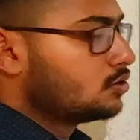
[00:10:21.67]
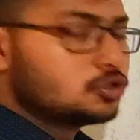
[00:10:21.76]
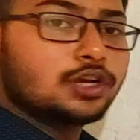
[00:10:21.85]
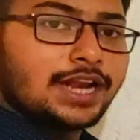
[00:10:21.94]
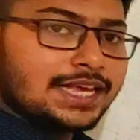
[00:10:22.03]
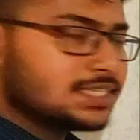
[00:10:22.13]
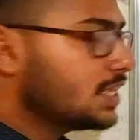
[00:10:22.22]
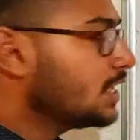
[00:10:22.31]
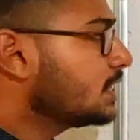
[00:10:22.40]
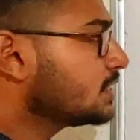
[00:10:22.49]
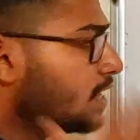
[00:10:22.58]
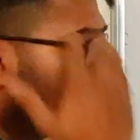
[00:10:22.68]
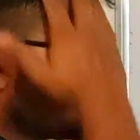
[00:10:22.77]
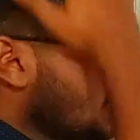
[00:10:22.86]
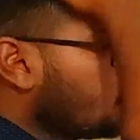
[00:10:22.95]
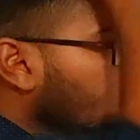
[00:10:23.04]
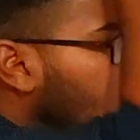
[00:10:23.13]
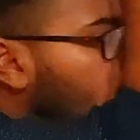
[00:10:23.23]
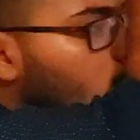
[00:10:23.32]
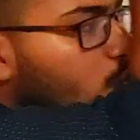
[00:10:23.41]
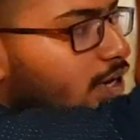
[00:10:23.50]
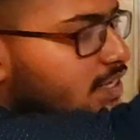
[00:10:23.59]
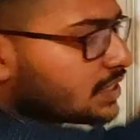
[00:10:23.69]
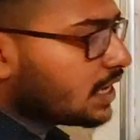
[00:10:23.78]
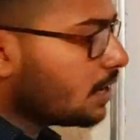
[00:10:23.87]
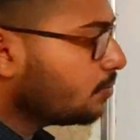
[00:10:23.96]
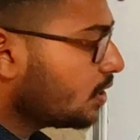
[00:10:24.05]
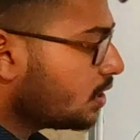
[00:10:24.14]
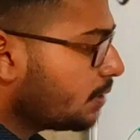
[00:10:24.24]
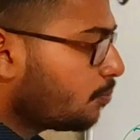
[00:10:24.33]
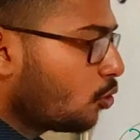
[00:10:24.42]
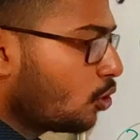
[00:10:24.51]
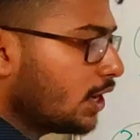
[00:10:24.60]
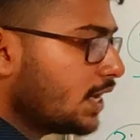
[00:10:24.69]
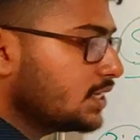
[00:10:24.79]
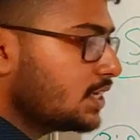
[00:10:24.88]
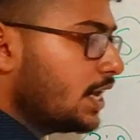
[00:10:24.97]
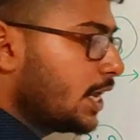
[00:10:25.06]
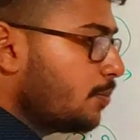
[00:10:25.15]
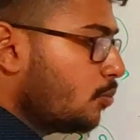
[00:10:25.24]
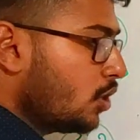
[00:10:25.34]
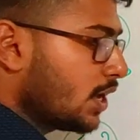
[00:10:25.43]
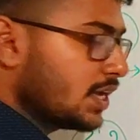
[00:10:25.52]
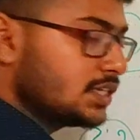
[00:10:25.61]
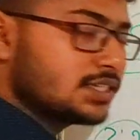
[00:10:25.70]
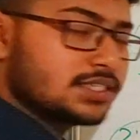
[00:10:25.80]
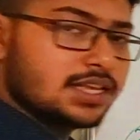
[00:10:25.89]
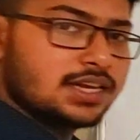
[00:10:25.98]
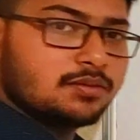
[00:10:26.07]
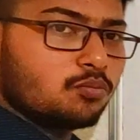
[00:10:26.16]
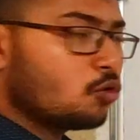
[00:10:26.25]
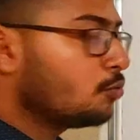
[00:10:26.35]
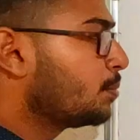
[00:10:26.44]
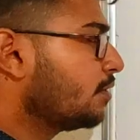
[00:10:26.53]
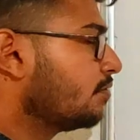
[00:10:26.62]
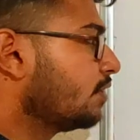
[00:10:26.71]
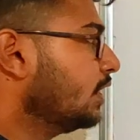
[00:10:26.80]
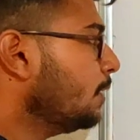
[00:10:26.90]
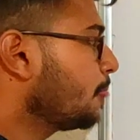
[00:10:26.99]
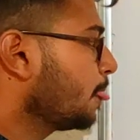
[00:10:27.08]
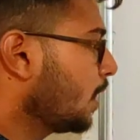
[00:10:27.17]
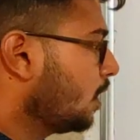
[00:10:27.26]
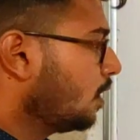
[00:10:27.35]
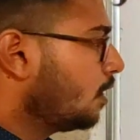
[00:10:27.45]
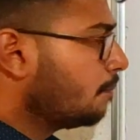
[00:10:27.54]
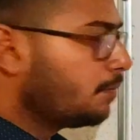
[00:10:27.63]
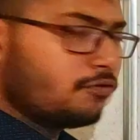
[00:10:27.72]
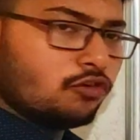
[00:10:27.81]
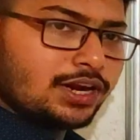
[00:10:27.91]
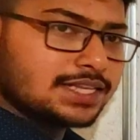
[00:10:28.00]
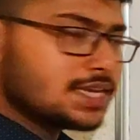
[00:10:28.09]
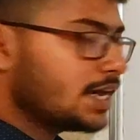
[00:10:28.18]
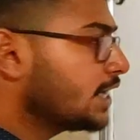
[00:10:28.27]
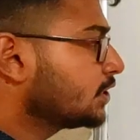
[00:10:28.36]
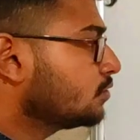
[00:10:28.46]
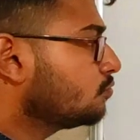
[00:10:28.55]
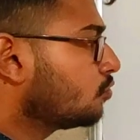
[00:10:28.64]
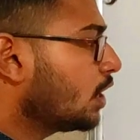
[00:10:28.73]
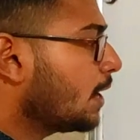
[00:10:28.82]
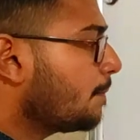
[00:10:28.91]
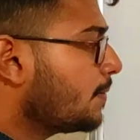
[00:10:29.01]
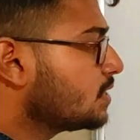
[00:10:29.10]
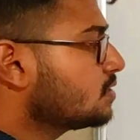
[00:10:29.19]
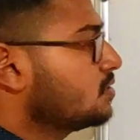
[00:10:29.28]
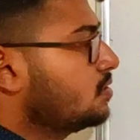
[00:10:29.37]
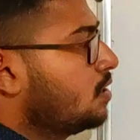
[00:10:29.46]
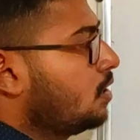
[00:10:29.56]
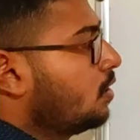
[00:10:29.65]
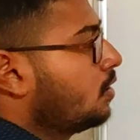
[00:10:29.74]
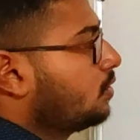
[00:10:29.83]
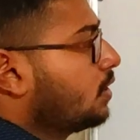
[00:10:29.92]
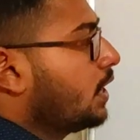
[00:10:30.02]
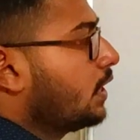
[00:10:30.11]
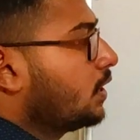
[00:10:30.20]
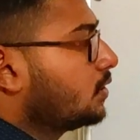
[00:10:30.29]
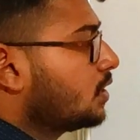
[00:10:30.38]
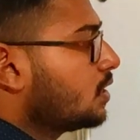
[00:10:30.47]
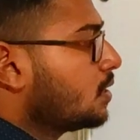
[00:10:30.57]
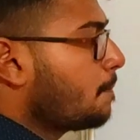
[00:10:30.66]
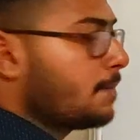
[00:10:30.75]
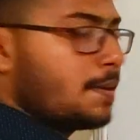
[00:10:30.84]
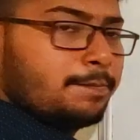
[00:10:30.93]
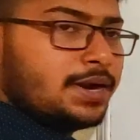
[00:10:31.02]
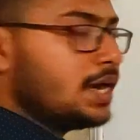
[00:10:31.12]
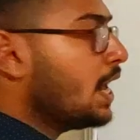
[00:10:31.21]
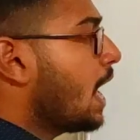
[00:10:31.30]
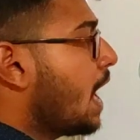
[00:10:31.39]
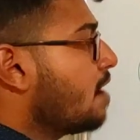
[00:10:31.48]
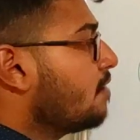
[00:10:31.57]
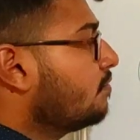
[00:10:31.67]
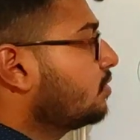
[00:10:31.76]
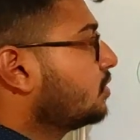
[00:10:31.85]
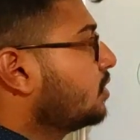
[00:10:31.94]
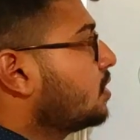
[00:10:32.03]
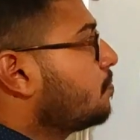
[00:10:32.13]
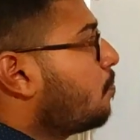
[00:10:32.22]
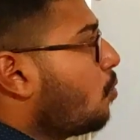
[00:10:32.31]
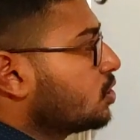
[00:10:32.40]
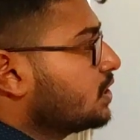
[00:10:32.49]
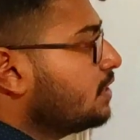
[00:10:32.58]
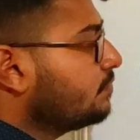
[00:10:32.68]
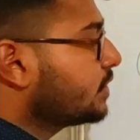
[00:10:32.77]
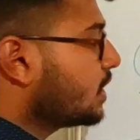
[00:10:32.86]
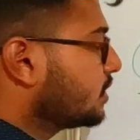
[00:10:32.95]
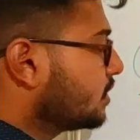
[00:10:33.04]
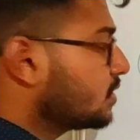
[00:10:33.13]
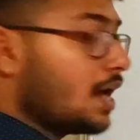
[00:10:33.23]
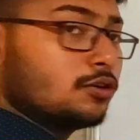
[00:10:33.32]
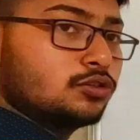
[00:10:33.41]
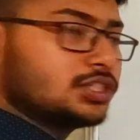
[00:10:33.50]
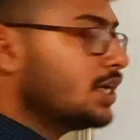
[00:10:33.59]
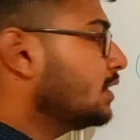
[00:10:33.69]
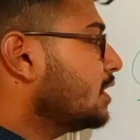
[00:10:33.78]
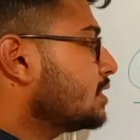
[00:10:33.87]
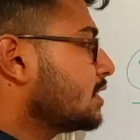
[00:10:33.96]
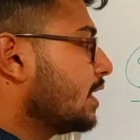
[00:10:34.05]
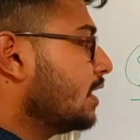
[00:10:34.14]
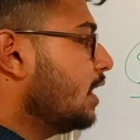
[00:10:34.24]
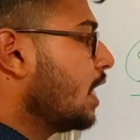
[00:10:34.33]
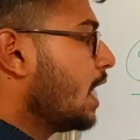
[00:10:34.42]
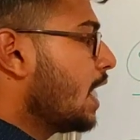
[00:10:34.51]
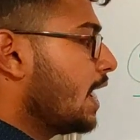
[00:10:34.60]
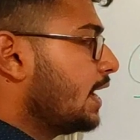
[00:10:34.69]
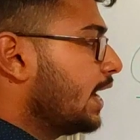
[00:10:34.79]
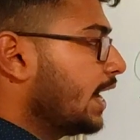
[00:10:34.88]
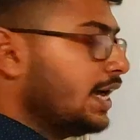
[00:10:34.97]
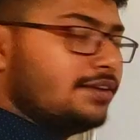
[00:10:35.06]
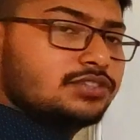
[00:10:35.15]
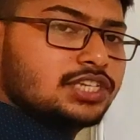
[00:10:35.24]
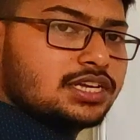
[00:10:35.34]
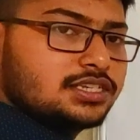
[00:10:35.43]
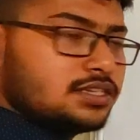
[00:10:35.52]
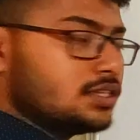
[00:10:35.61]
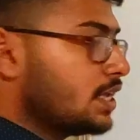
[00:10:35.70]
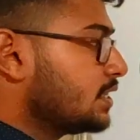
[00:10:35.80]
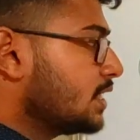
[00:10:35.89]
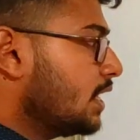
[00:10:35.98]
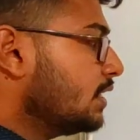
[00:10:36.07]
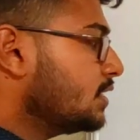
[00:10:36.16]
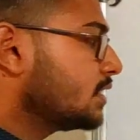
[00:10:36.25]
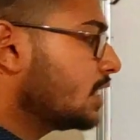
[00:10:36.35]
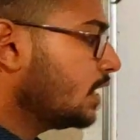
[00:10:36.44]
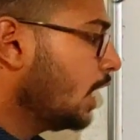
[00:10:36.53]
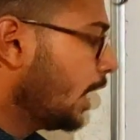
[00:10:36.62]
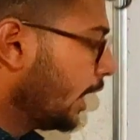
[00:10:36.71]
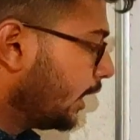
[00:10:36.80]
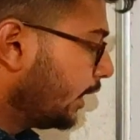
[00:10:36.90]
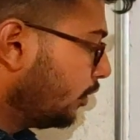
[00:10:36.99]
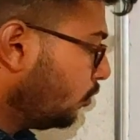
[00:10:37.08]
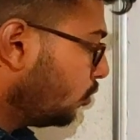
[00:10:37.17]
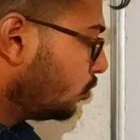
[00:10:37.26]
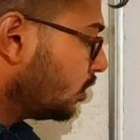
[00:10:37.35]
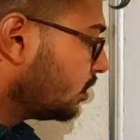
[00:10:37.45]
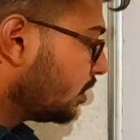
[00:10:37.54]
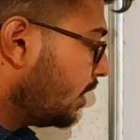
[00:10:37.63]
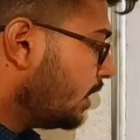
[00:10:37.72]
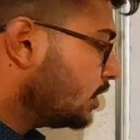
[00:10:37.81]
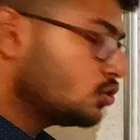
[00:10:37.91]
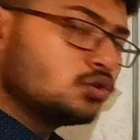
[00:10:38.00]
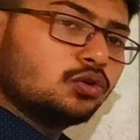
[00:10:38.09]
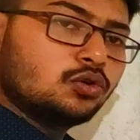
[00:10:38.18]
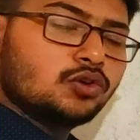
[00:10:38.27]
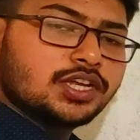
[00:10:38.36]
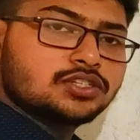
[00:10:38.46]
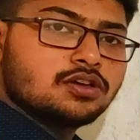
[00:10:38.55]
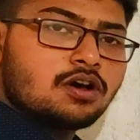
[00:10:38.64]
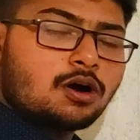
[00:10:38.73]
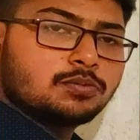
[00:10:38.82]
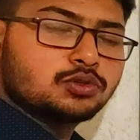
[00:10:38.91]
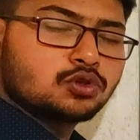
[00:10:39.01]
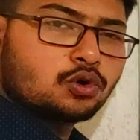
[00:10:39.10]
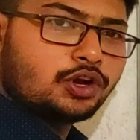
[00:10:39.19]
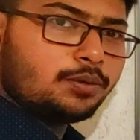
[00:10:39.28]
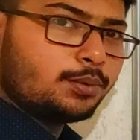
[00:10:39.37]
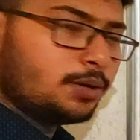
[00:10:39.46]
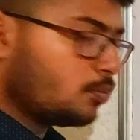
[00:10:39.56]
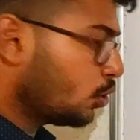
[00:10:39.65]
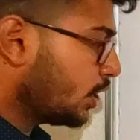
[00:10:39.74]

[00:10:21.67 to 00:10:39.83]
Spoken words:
So next thing is that I am going to describe the polarized and depolarized cell more briefly. Before excitation, what happens? That the membrane have the positive charges outside the cell and negative charges inside the cell due to the 3:2 ratio of sodium and